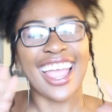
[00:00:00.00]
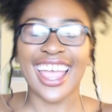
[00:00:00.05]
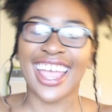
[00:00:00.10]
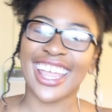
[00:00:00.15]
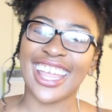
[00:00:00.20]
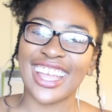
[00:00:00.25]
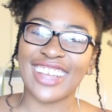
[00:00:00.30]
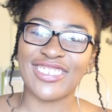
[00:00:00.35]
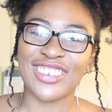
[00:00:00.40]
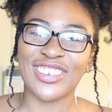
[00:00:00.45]

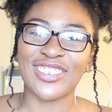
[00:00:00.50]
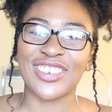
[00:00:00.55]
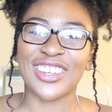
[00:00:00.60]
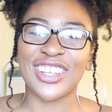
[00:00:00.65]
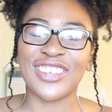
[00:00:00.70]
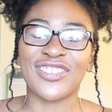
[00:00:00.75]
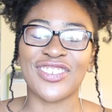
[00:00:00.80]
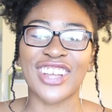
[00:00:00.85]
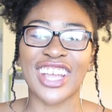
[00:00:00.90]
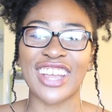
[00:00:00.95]
Hey
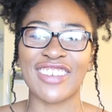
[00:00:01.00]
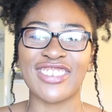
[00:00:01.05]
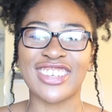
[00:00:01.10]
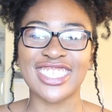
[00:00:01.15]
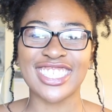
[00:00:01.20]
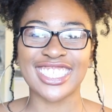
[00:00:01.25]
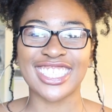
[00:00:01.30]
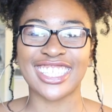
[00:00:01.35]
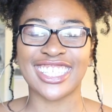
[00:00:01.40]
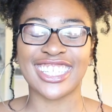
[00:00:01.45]
everyone,
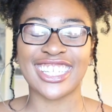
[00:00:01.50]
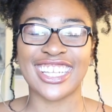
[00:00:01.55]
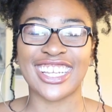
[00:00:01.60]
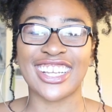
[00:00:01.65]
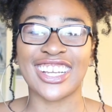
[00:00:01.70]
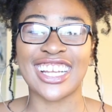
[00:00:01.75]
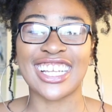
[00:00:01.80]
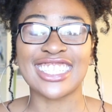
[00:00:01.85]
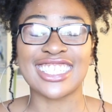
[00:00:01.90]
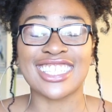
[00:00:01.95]
Forever Chia
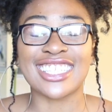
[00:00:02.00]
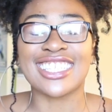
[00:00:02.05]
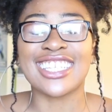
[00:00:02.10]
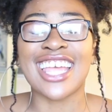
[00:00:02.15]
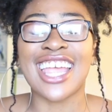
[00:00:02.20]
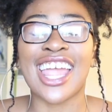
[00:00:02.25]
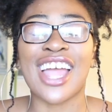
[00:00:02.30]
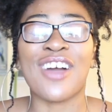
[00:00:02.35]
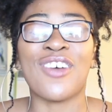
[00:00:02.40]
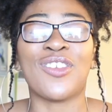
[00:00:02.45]
here and
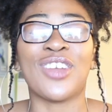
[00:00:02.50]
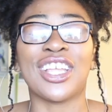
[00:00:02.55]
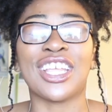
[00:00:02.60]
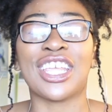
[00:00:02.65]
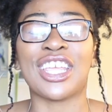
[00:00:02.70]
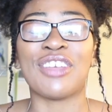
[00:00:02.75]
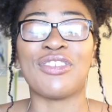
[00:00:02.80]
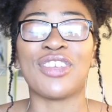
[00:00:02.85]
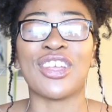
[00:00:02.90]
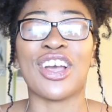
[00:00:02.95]
today I want to
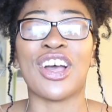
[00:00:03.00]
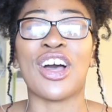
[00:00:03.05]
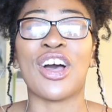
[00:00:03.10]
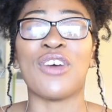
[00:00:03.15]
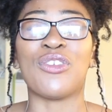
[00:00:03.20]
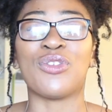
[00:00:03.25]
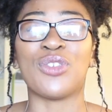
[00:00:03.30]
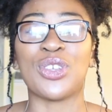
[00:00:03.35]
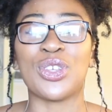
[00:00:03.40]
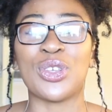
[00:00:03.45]
give
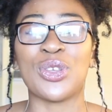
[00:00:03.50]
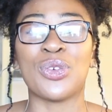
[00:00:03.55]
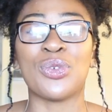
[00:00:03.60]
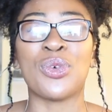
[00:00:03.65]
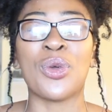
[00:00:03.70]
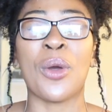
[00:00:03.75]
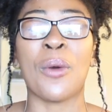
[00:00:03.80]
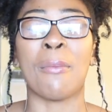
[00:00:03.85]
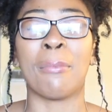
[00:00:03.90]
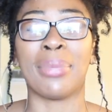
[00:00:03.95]
y'all a
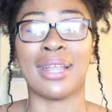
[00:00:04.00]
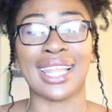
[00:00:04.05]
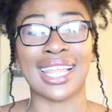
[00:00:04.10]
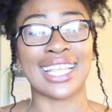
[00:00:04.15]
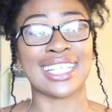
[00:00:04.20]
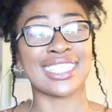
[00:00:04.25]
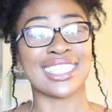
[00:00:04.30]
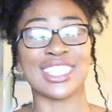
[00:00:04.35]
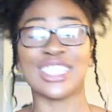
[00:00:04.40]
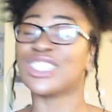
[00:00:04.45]
few
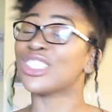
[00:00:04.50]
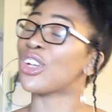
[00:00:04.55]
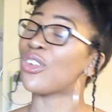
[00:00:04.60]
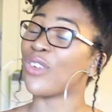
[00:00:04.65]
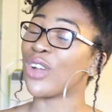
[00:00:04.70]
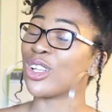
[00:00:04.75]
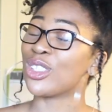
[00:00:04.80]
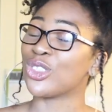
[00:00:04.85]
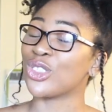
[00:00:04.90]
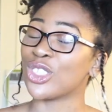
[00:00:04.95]
blessings
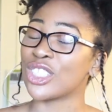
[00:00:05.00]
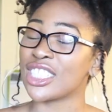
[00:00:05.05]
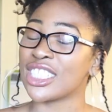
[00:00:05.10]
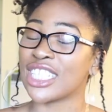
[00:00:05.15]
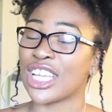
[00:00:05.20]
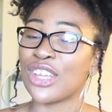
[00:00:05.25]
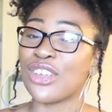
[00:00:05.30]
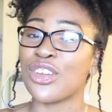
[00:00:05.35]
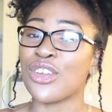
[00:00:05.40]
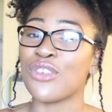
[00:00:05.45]
around Georgia State